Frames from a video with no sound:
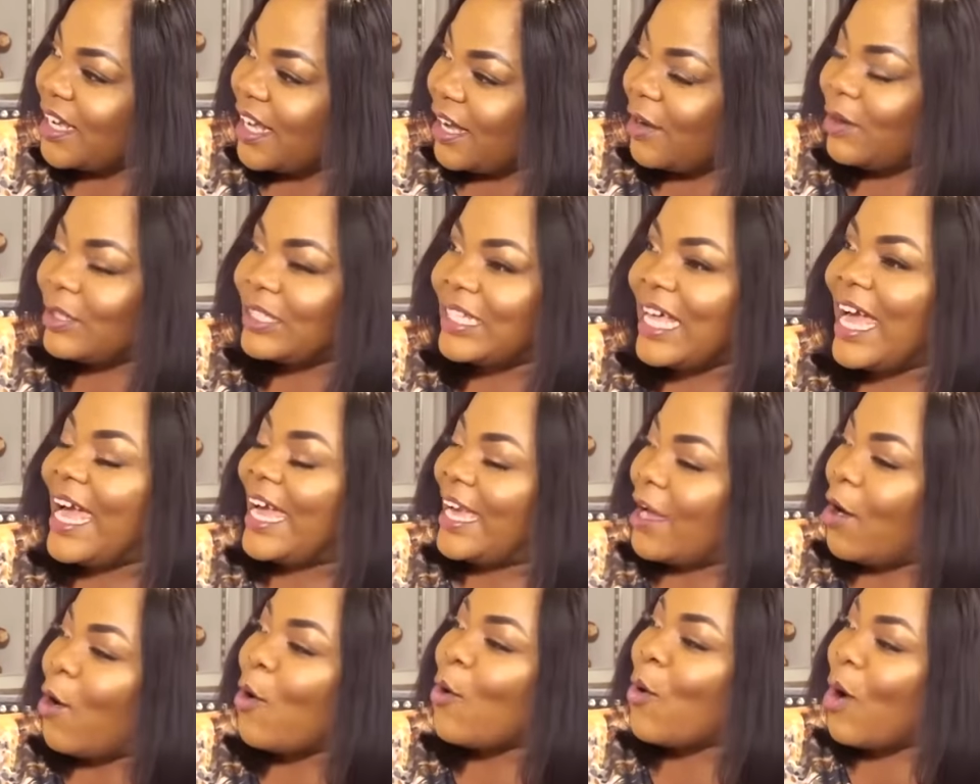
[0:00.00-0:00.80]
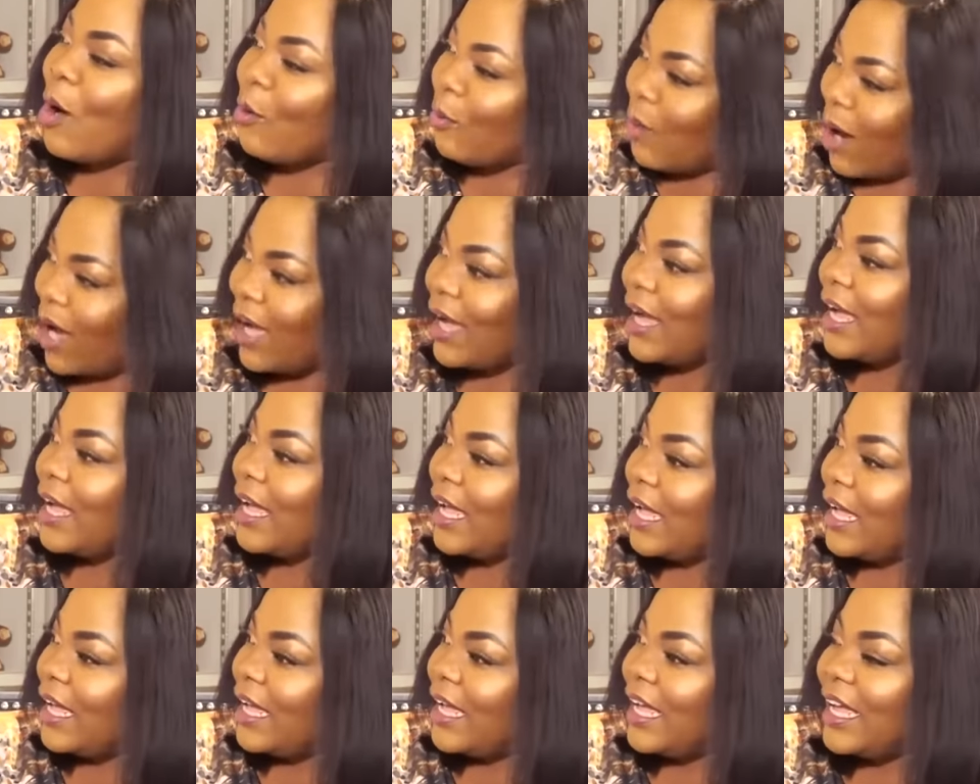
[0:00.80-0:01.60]
I was a young one,
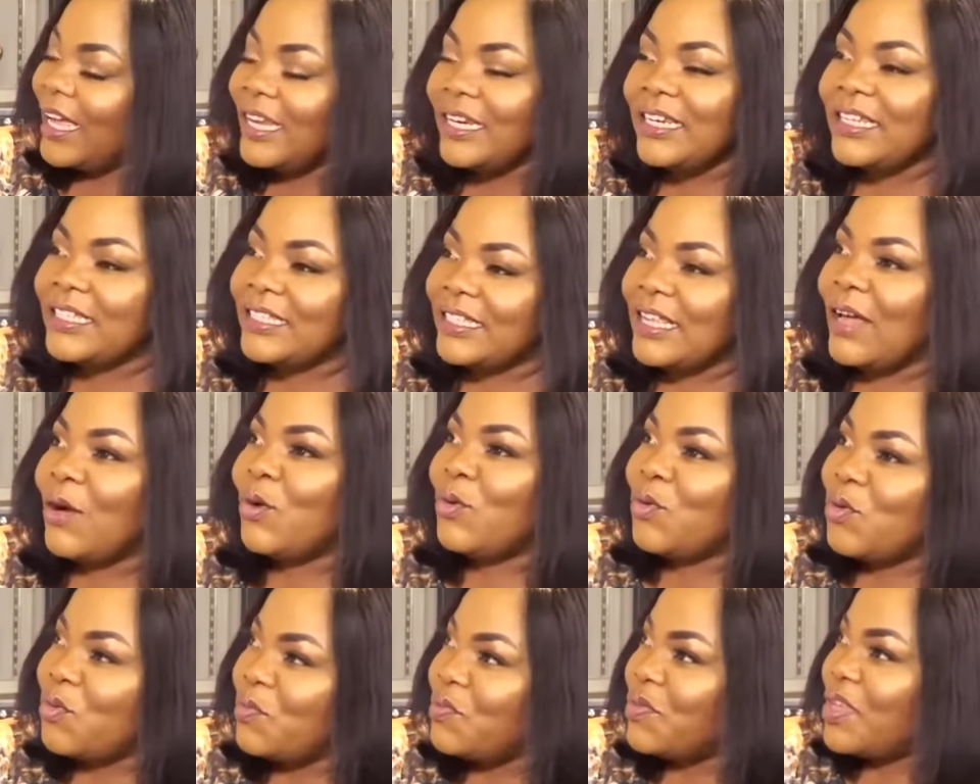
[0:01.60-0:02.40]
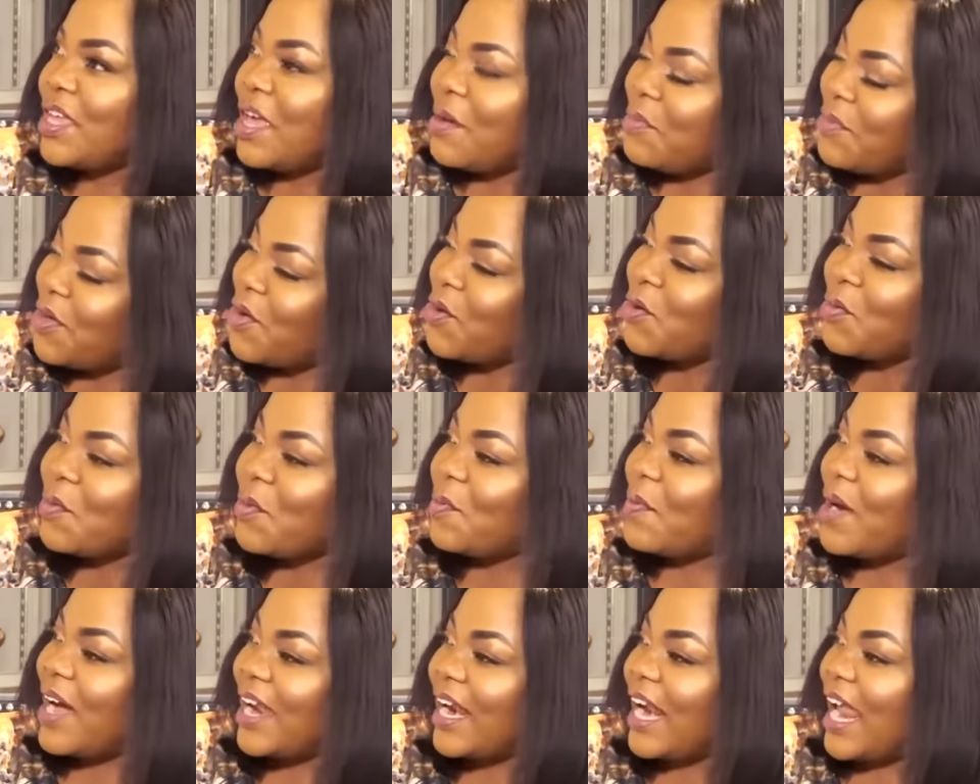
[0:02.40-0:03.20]
and he said, "Whom you mean, no
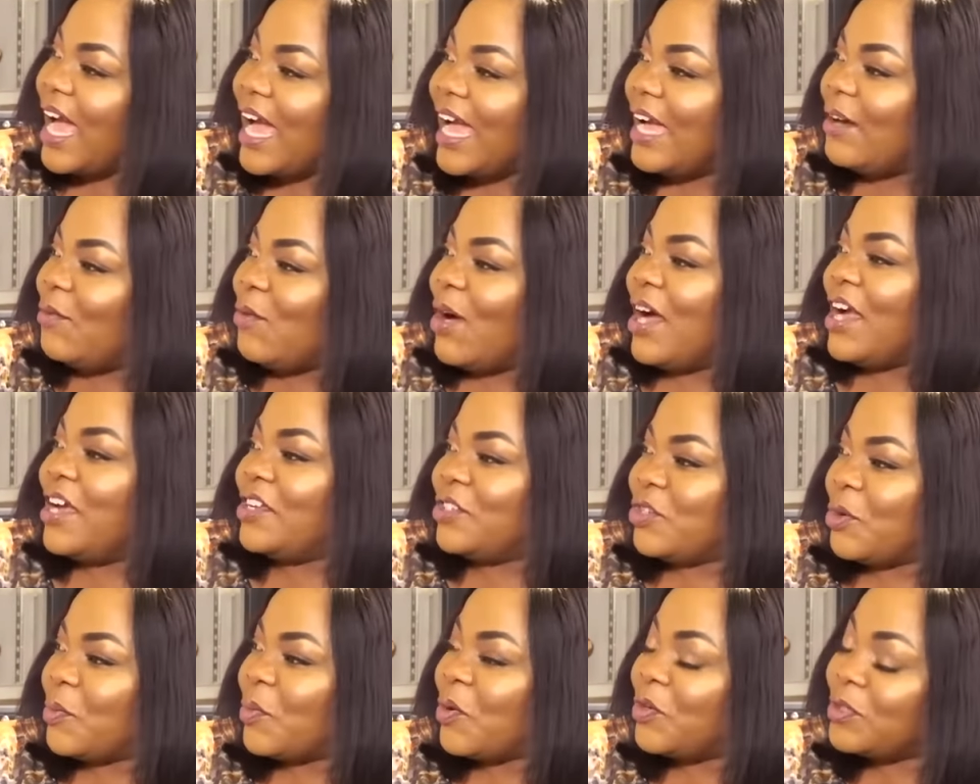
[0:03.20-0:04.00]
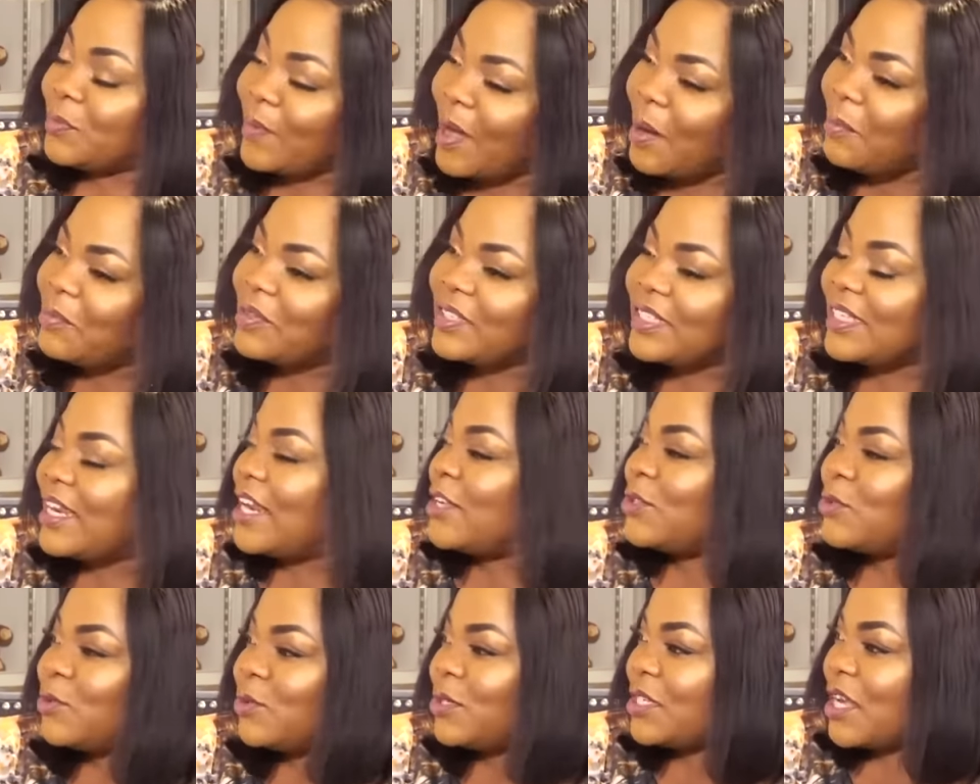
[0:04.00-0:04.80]
man, why is your cause Bible said
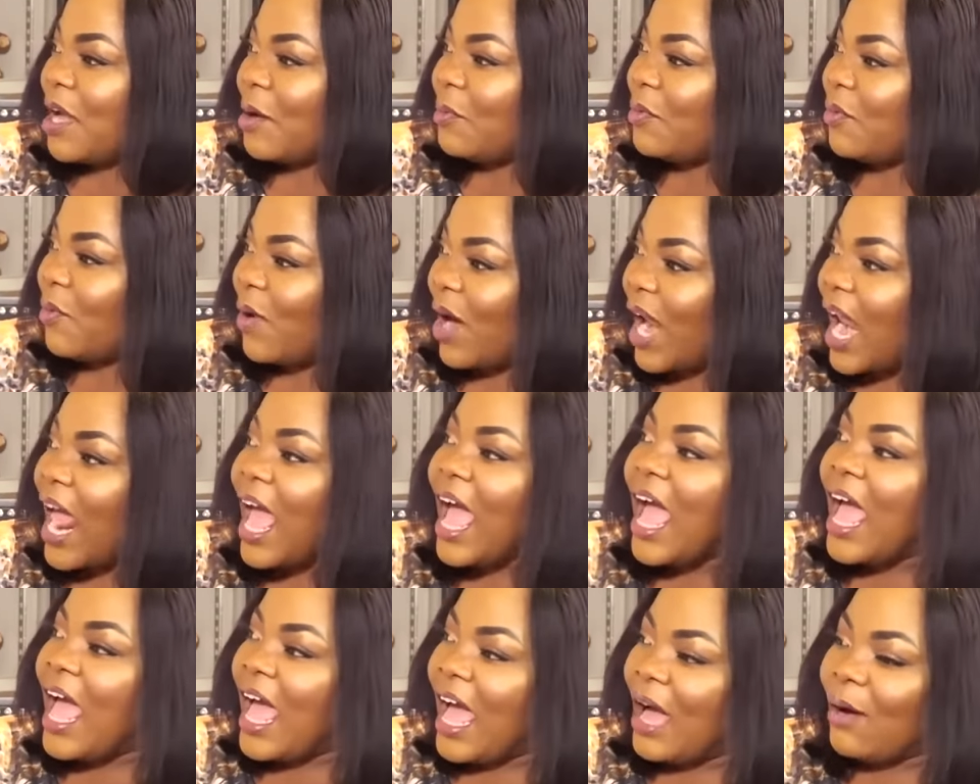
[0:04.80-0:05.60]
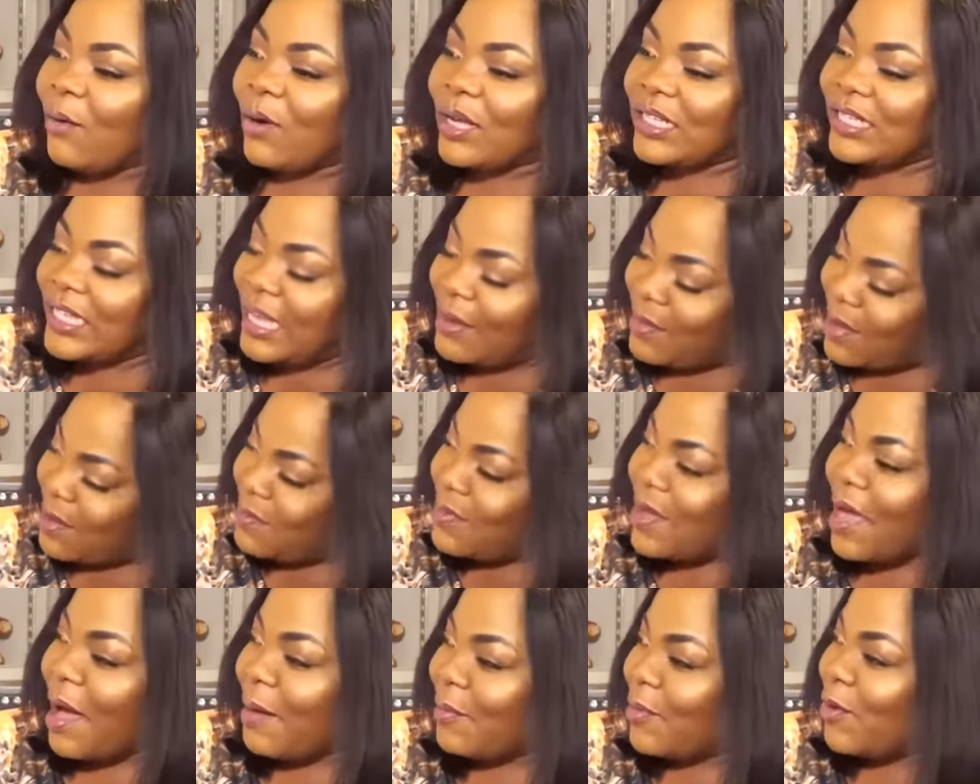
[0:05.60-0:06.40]
that two shall be one." I was a
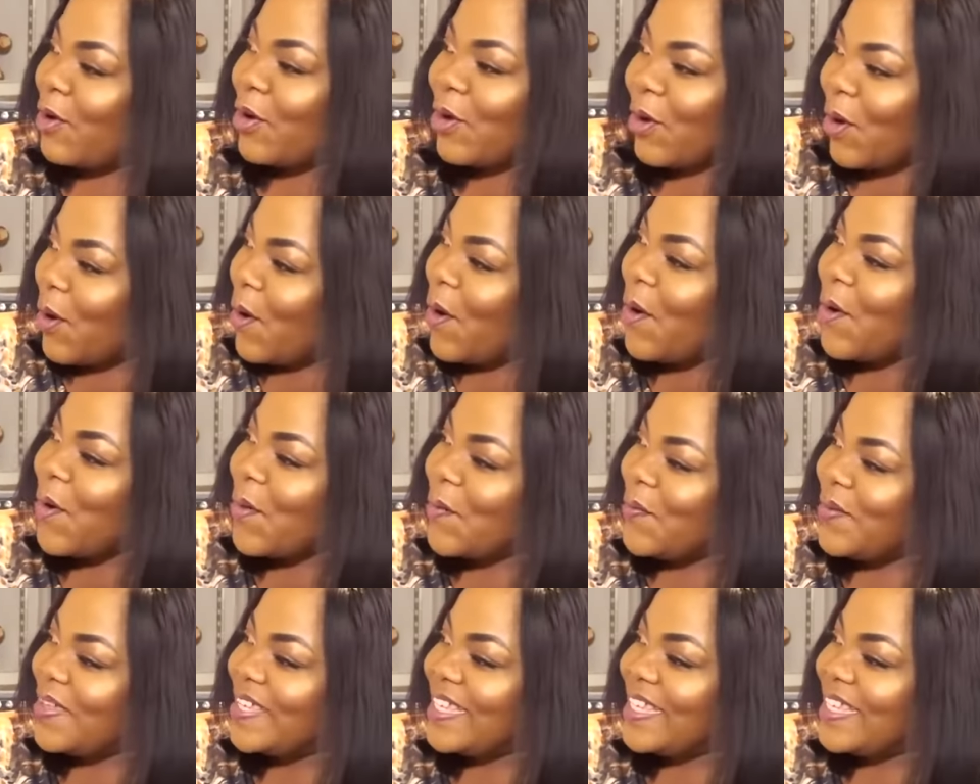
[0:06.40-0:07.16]
baby, I'm one of